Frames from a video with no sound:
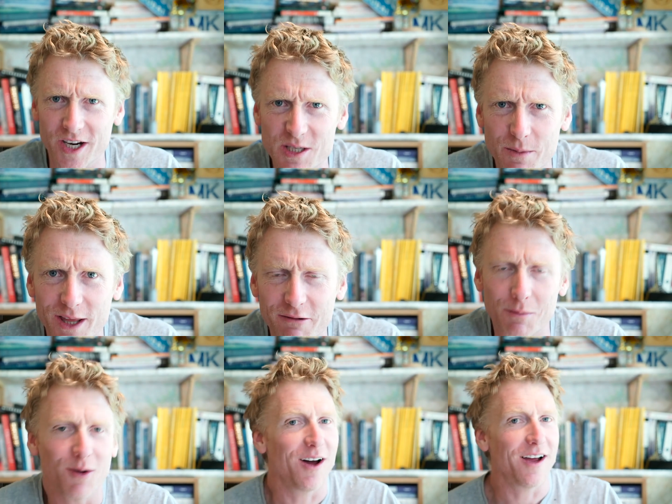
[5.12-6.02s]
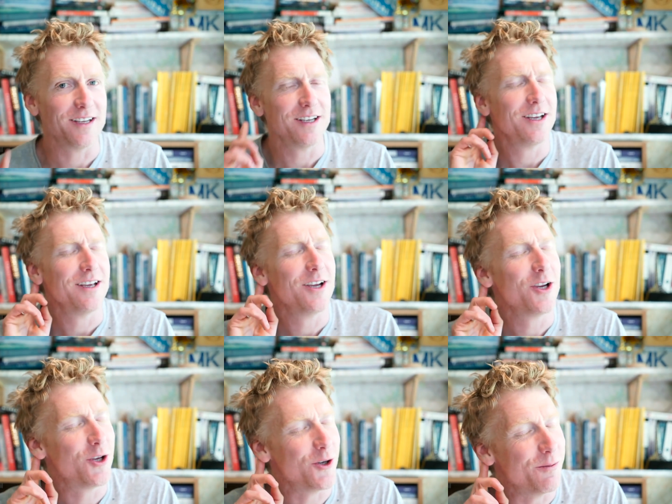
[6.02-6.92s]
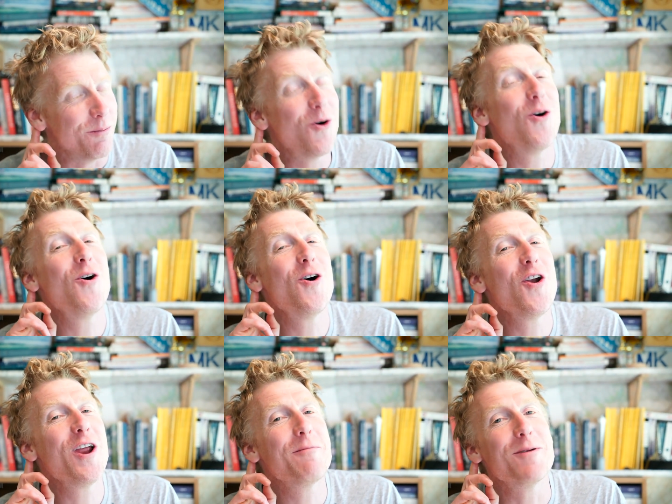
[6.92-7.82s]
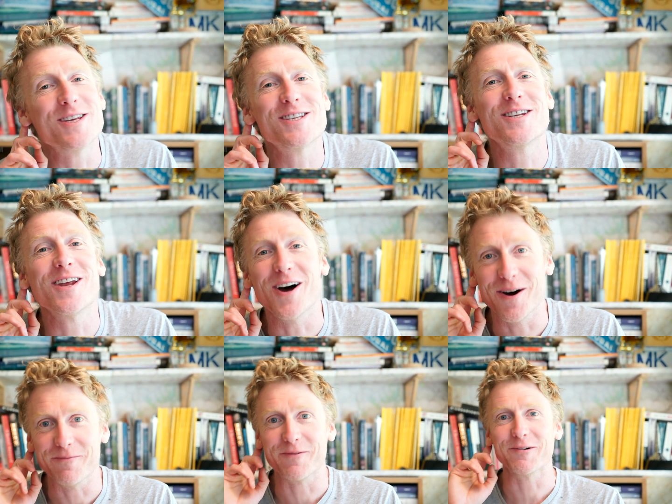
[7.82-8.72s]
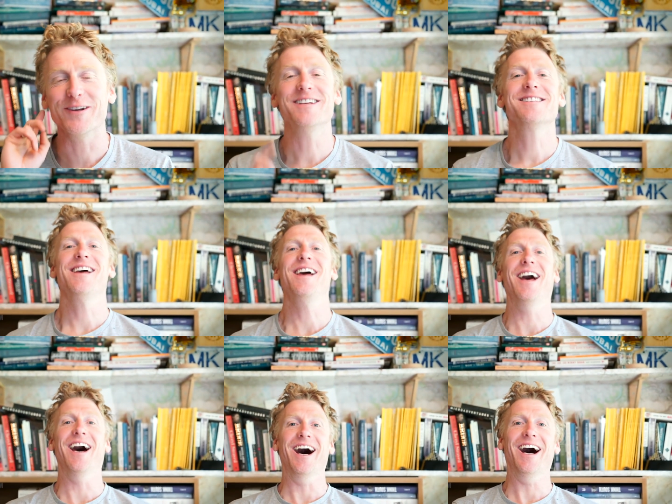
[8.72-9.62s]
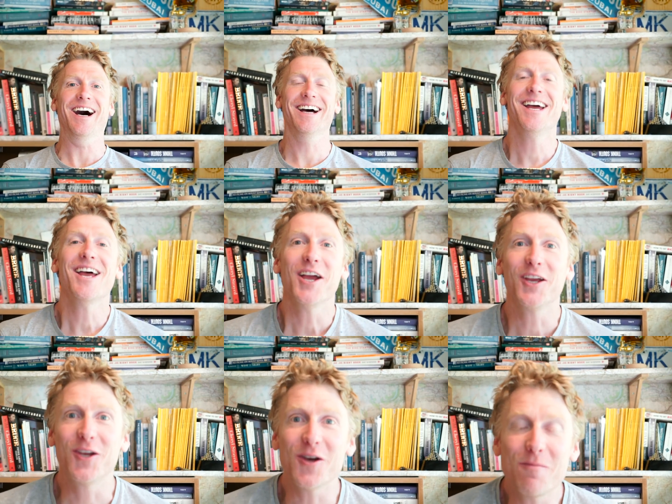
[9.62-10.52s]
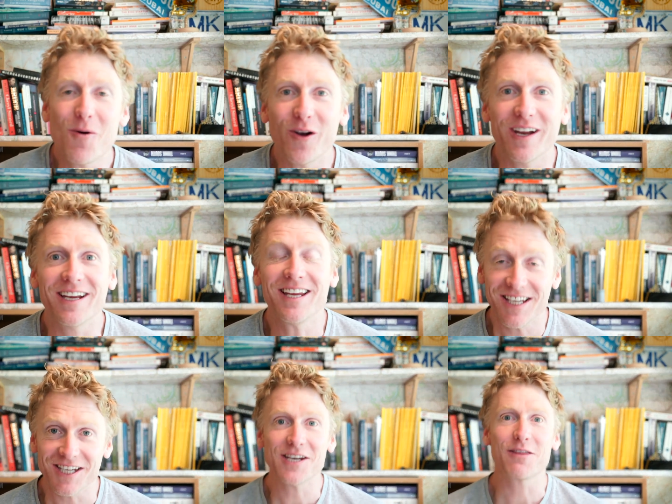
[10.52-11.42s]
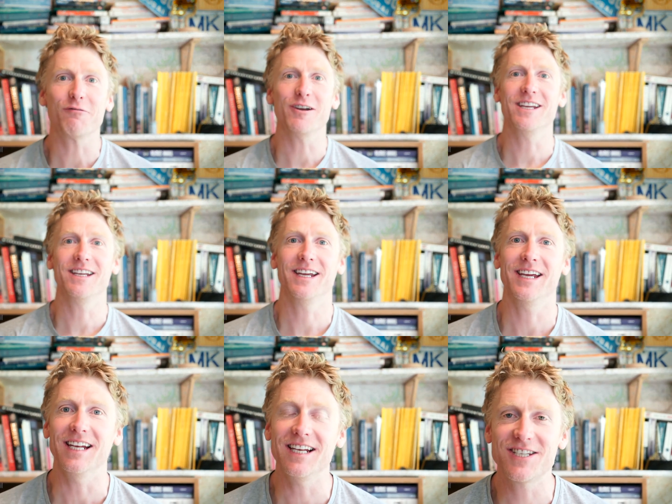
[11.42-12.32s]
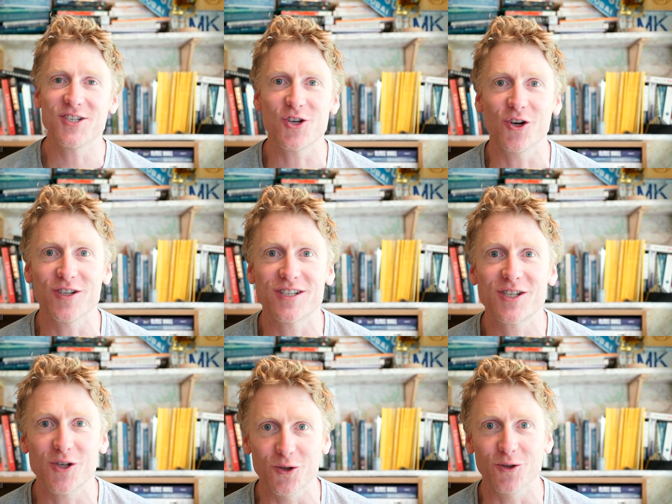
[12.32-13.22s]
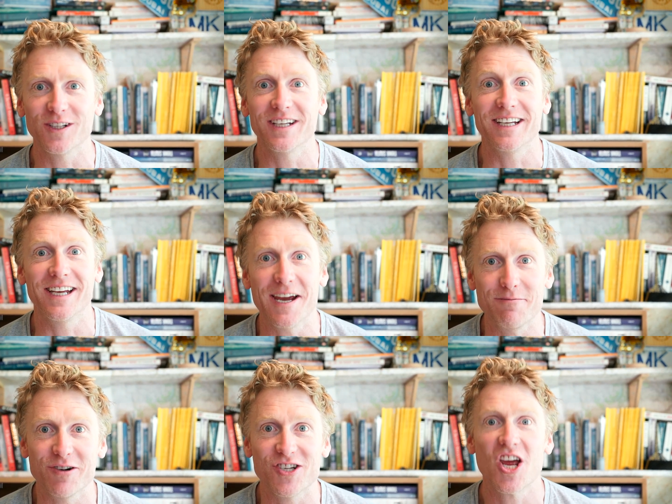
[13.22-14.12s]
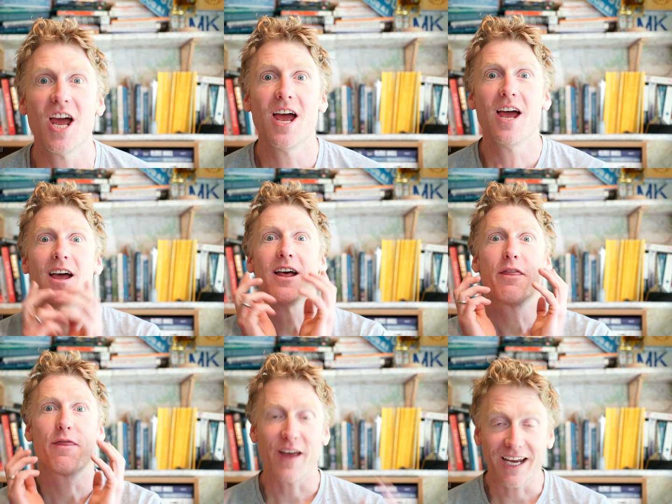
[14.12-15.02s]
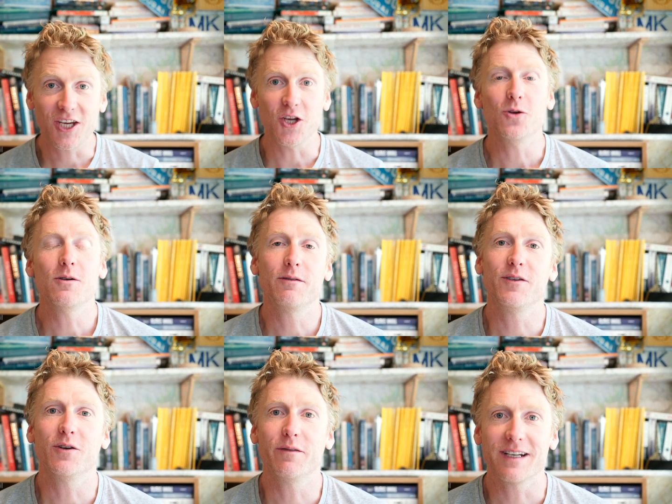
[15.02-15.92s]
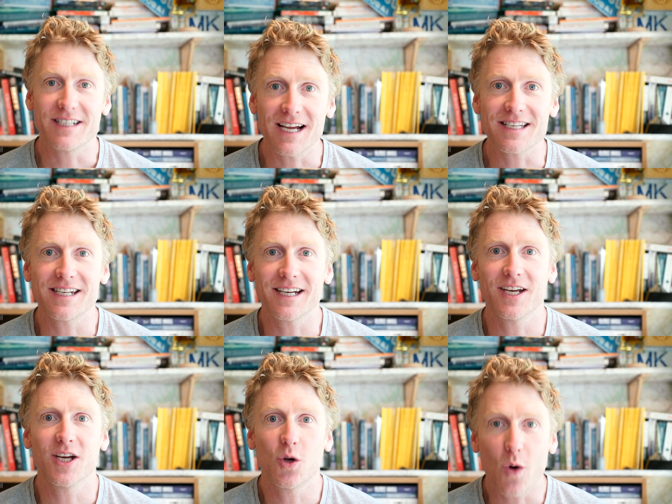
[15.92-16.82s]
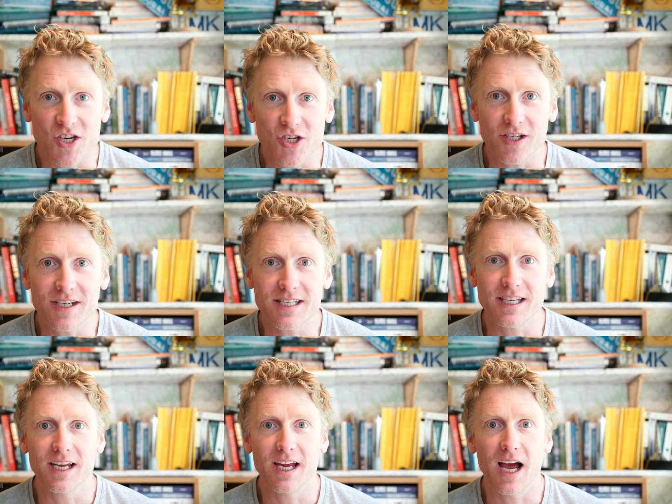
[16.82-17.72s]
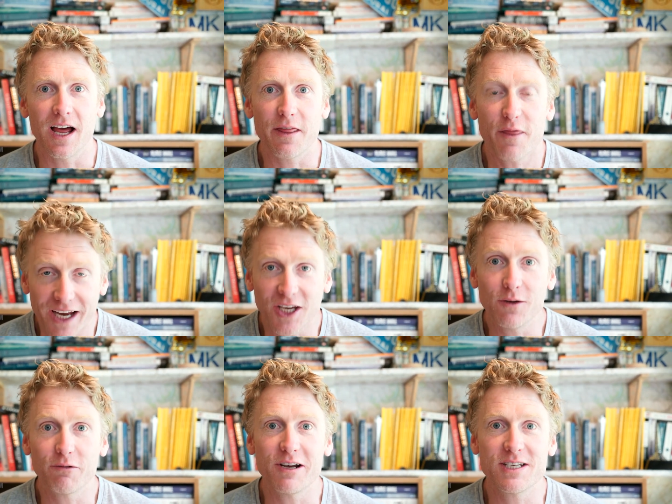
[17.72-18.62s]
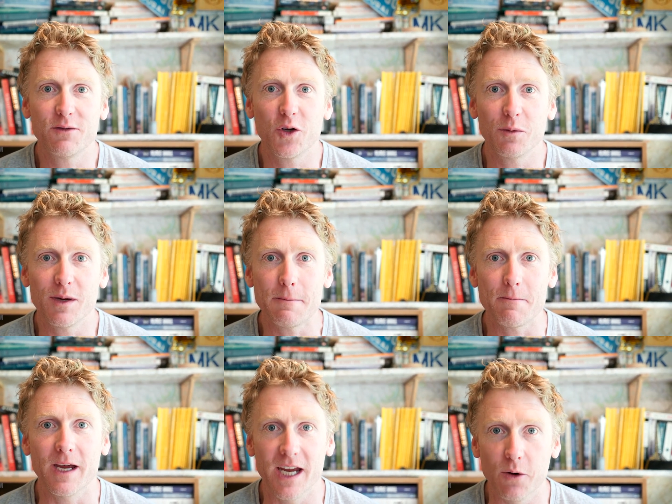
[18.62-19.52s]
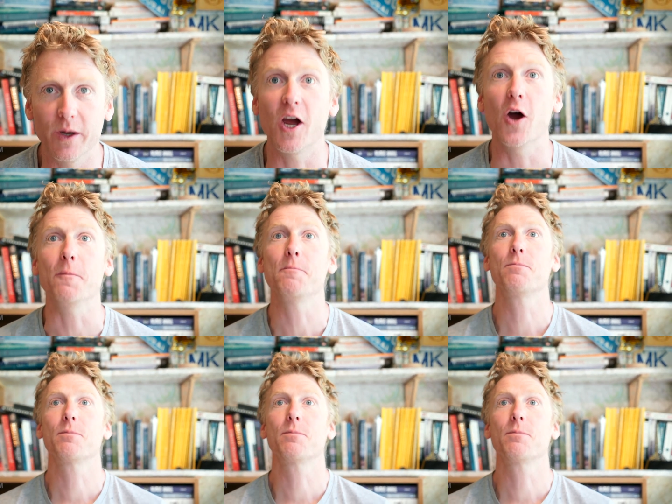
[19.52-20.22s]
I expect the reply, "Good morning, Mr. Humphreys." "Good morning, Year 3, Ely St. John's School in Cambridge. Thank you for your fantastic questions. Thank you for interviewing me. Here we go.